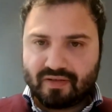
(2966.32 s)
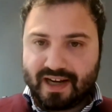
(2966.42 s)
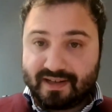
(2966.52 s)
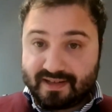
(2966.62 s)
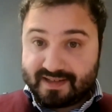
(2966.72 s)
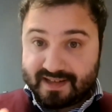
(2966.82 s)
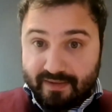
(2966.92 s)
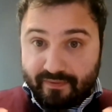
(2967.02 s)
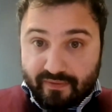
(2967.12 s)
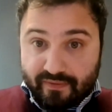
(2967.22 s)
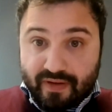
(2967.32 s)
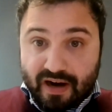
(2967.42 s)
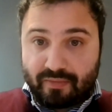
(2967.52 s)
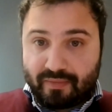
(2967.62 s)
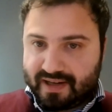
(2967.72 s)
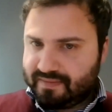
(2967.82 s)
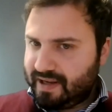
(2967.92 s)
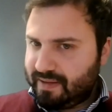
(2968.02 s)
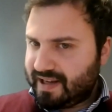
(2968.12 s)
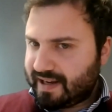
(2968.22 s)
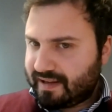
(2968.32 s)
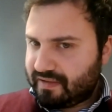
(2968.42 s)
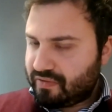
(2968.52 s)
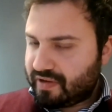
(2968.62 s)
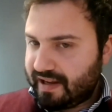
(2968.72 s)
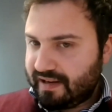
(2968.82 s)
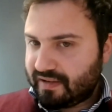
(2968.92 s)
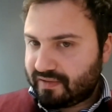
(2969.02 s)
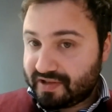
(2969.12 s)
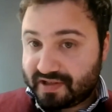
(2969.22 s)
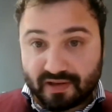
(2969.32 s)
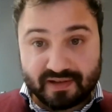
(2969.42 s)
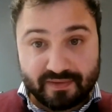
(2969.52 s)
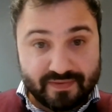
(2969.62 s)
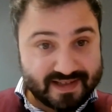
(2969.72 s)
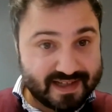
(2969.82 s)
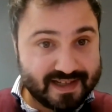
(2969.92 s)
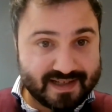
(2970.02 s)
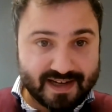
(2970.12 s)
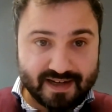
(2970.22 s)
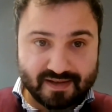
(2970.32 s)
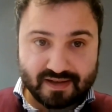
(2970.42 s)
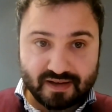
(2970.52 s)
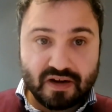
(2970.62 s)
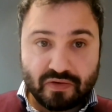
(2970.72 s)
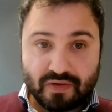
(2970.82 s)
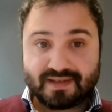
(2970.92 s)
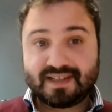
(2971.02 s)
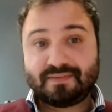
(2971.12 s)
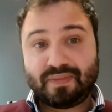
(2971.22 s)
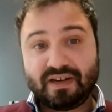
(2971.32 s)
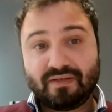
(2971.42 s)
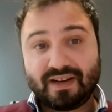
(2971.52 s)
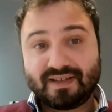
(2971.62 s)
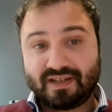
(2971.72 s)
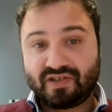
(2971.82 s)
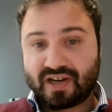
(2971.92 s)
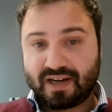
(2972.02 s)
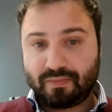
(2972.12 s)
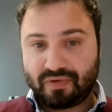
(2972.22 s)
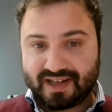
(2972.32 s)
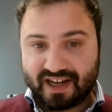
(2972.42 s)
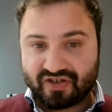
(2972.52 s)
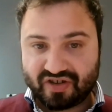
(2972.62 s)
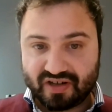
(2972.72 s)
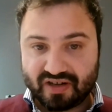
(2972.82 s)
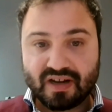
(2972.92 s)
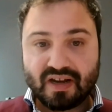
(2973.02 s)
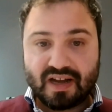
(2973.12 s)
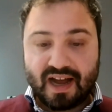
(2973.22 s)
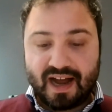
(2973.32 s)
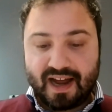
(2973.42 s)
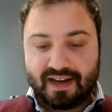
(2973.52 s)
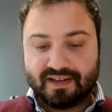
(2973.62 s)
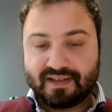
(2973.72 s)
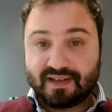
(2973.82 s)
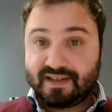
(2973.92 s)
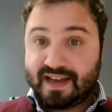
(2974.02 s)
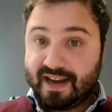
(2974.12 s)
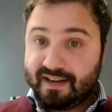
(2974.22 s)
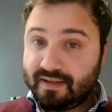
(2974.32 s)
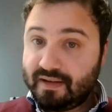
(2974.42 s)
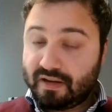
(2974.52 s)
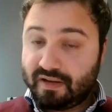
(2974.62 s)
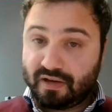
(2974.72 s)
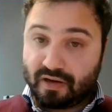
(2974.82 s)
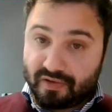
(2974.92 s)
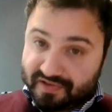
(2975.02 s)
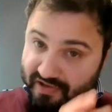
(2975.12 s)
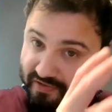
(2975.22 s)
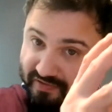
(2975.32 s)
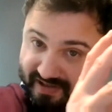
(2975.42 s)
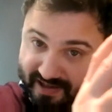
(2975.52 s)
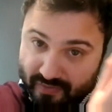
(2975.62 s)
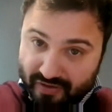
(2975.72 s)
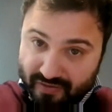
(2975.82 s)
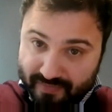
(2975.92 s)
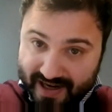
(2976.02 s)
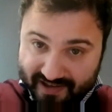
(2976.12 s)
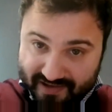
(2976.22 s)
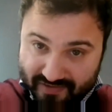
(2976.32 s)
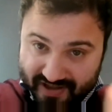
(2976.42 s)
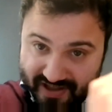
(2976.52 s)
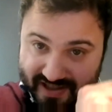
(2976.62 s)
create a safe environment? Maybe that you can consult a facilitator who has experience in child protection. And also we come back to